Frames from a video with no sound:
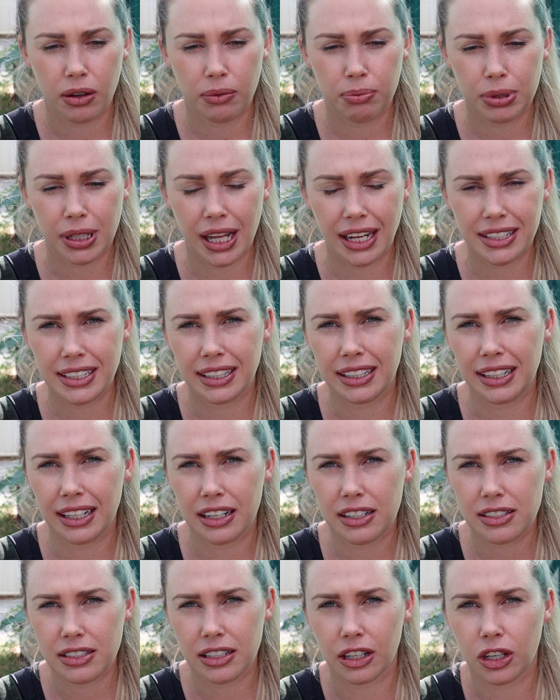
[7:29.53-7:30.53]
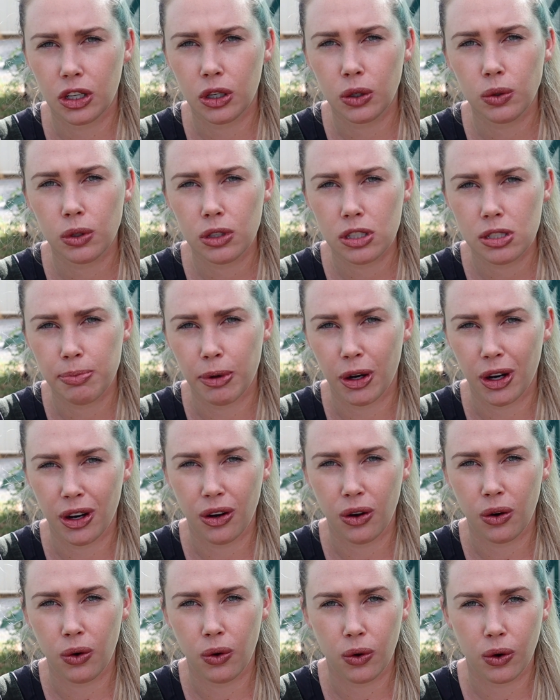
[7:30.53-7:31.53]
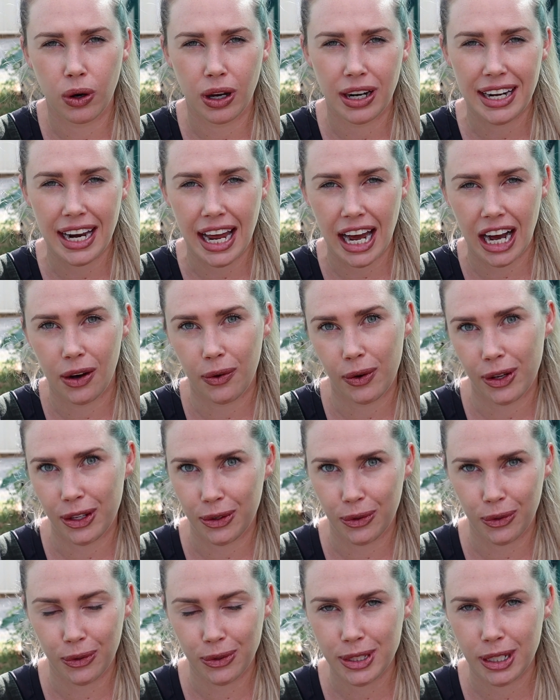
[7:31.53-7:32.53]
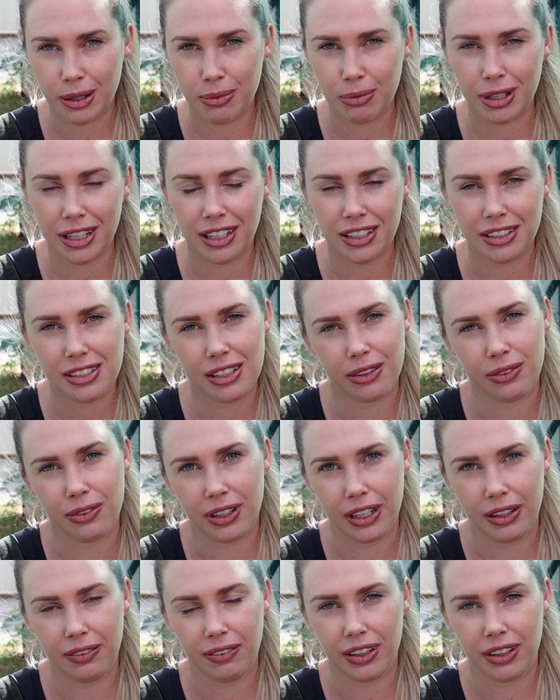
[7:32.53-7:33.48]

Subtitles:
planting lettuce in a cooler spot or now in autumn is a really,